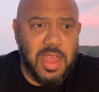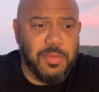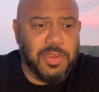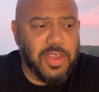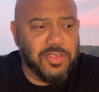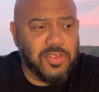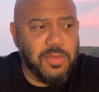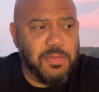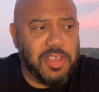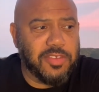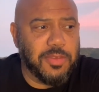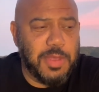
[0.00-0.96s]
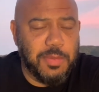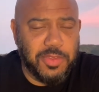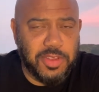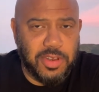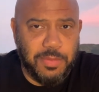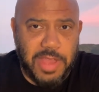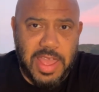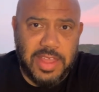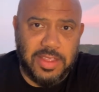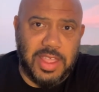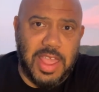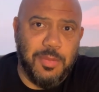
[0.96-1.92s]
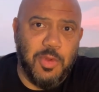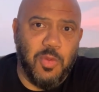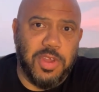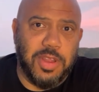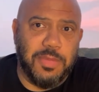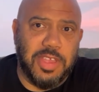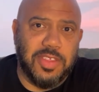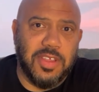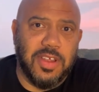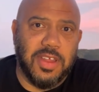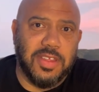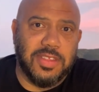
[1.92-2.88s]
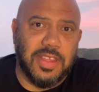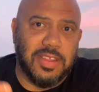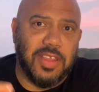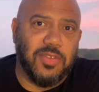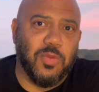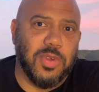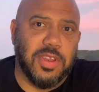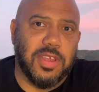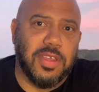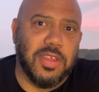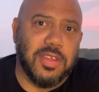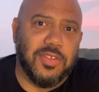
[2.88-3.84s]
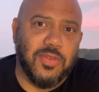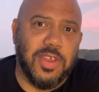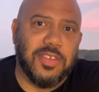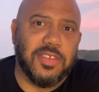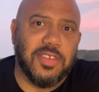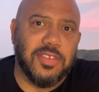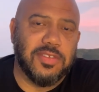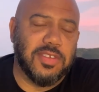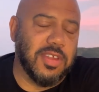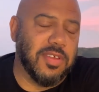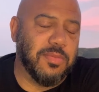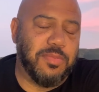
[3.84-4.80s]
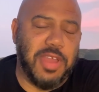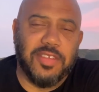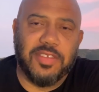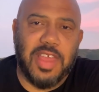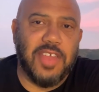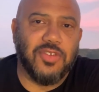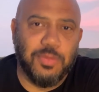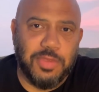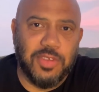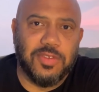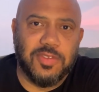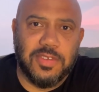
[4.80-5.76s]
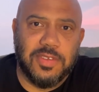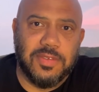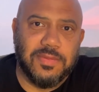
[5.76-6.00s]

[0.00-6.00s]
but also it makes the people that are behind the camera want to be there. And I think that's one of Tracey's, you know, best attributes.